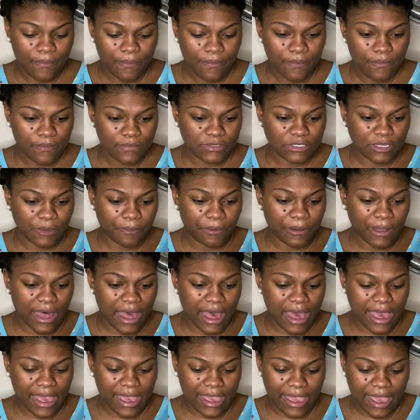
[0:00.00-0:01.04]

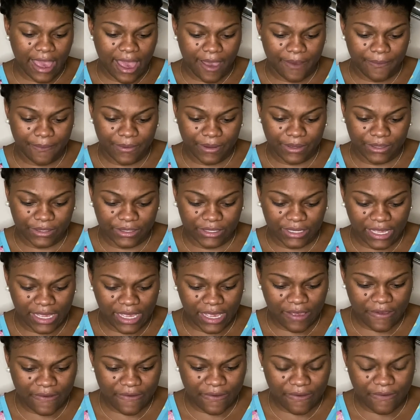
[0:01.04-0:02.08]
supply, I
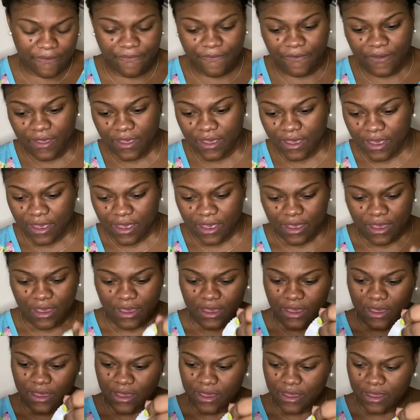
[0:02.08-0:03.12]
believe,
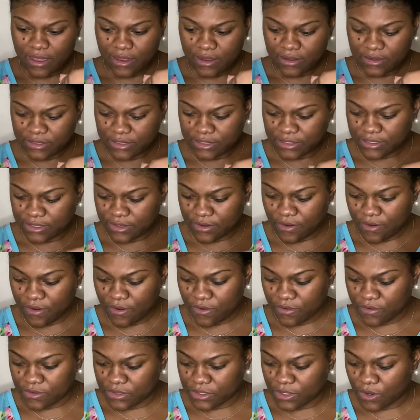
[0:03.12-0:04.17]

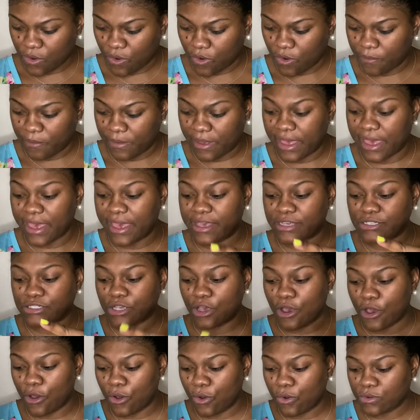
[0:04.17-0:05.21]
don't hold me, is
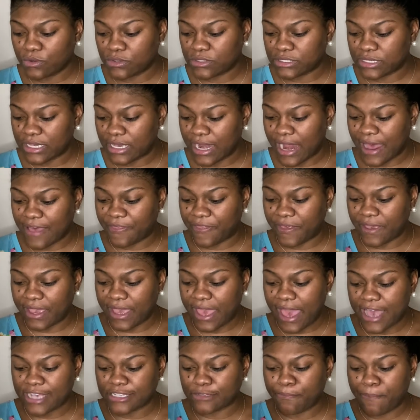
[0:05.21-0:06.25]
oats, and I think it
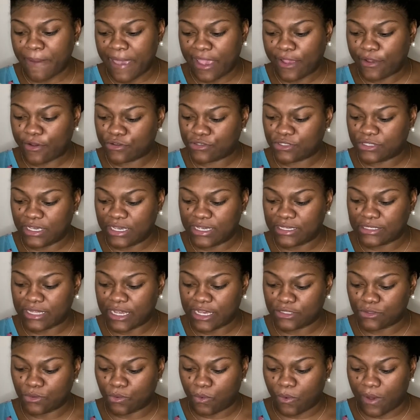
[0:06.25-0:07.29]
has baker's yeast
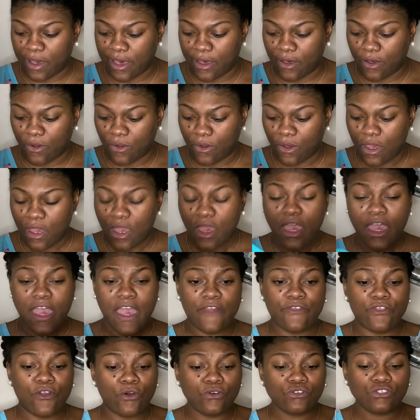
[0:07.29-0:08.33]
as well.
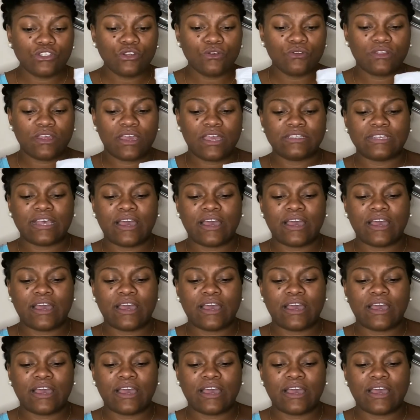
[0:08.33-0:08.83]
And those 2 things I